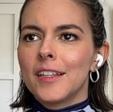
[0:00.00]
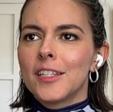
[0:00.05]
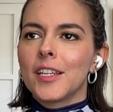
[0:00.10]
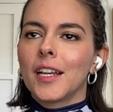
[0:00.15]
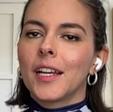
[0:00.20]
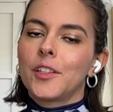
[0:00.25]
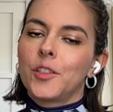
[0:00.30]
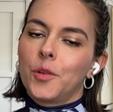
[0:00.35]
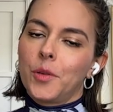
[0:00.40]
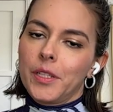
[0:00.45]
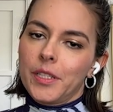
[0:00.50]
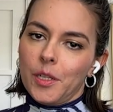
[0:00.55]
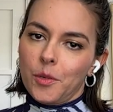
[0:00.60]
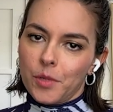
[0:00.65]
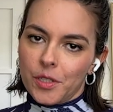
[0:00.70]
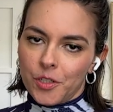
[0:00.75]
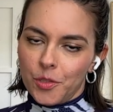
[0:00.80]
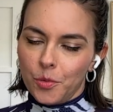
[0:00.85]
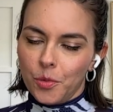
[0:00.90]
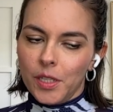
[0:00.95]
She had no idea
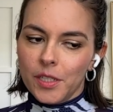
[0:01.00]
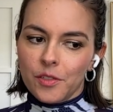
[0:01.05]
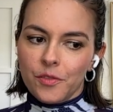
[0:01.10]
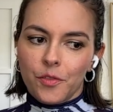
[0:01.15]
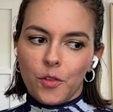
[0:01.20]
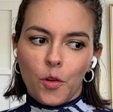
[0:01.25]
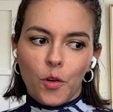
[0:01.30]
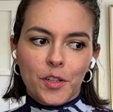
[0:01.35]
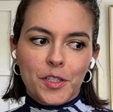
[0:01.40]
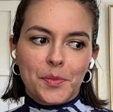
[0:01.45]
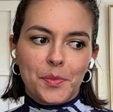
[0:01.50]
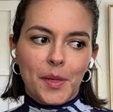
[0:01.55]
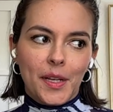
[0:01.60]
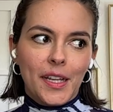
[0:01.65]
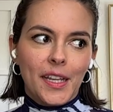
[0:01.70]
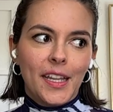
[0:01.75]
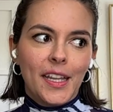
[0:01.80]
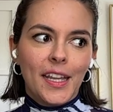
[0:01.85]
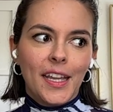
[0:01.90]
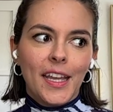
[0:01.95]
where she was, of course,
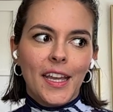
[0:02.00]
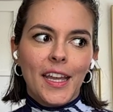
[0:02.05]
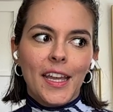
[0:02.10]
but